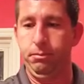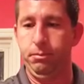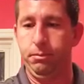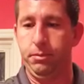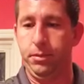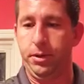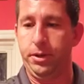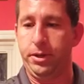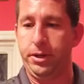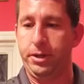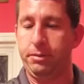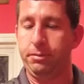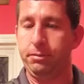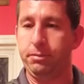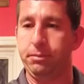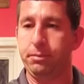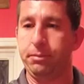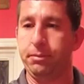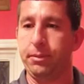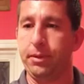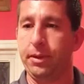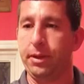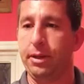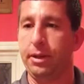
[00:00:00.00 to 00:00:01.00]
But
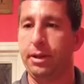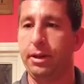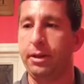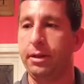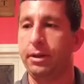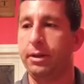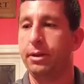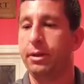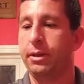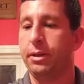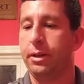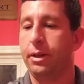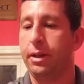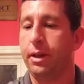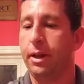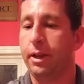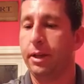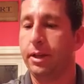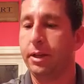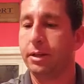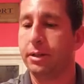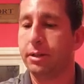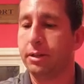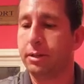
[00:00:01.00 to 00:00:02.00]
I, uh, I
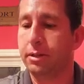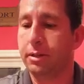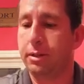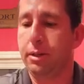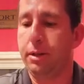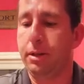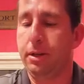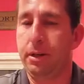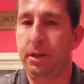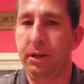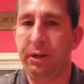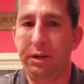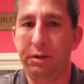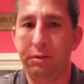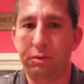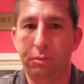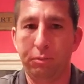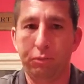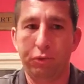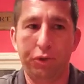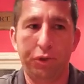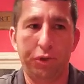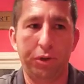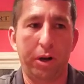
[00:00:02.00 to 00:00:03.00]
guess I get
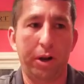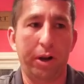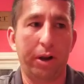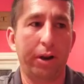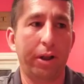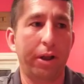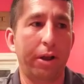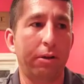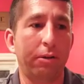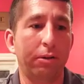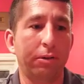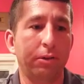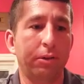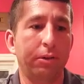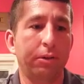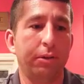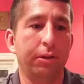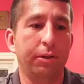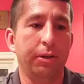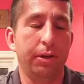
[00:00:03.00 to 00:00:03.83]
some shout outs.